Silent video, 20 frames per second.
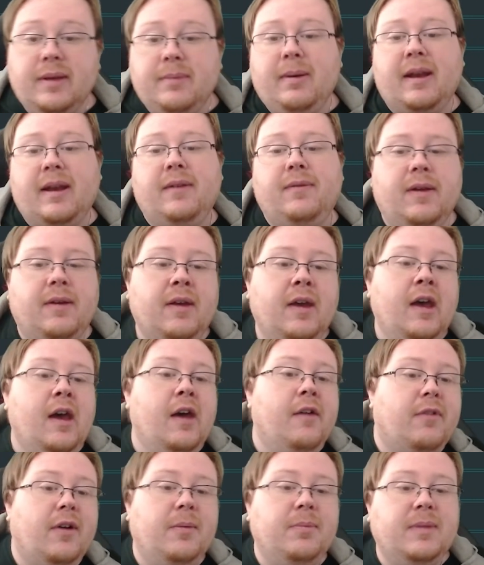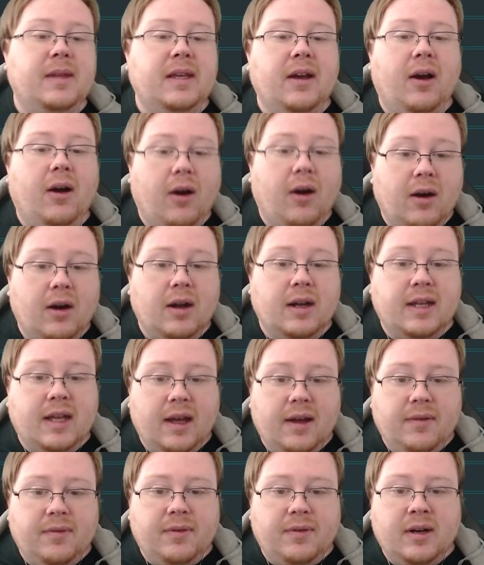benefit from the hard
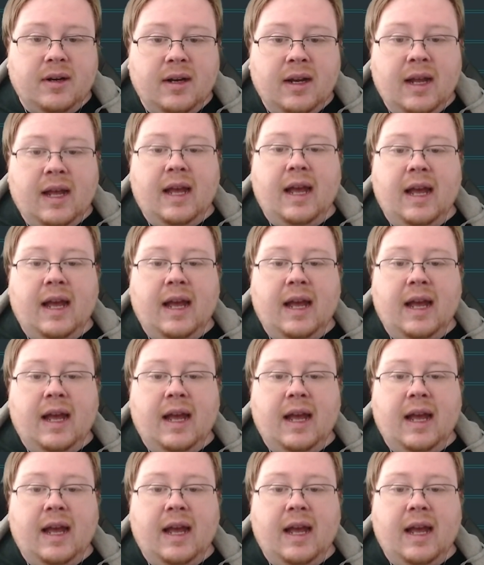cover